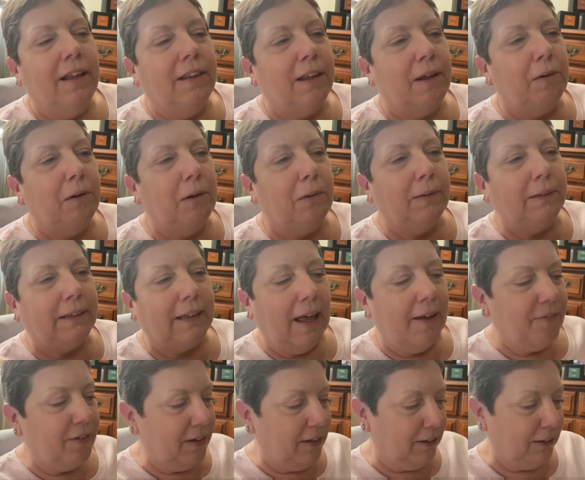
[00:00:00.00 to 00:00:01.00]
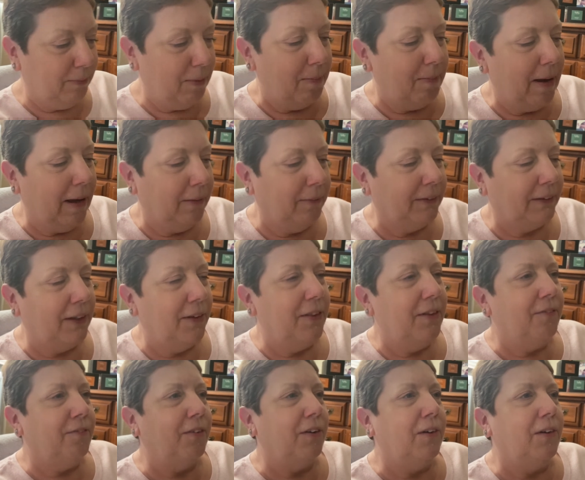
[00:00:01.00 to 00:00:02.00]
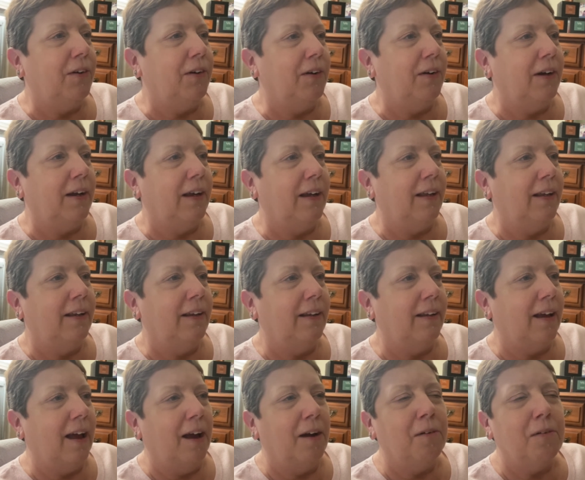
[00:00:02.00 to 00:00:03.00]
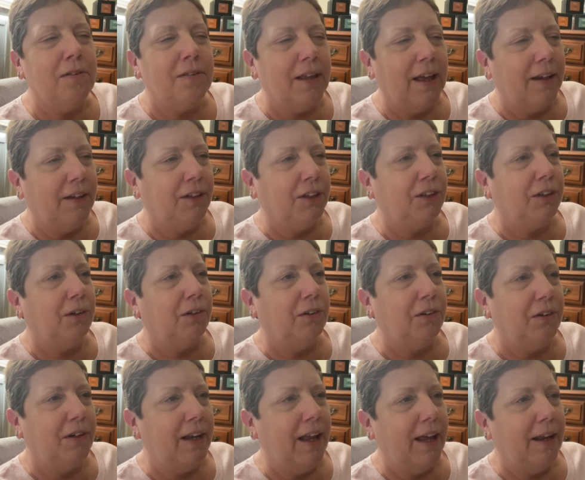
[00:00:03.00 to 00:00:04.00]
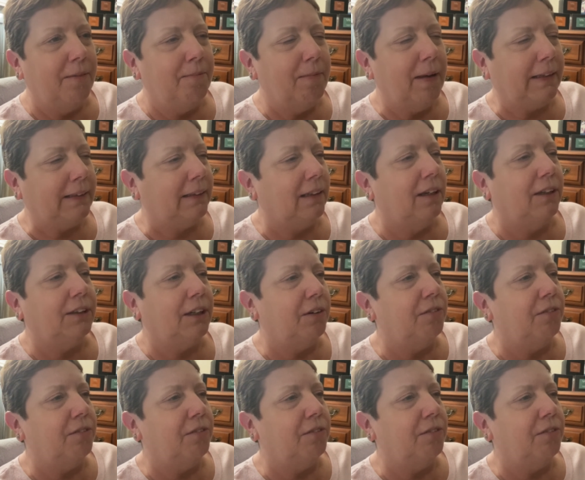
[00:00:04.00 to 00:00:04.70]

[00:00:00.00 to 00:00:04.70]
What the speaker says: they were always laughing because my bag was on the floor and I always had a shoulder and head massage.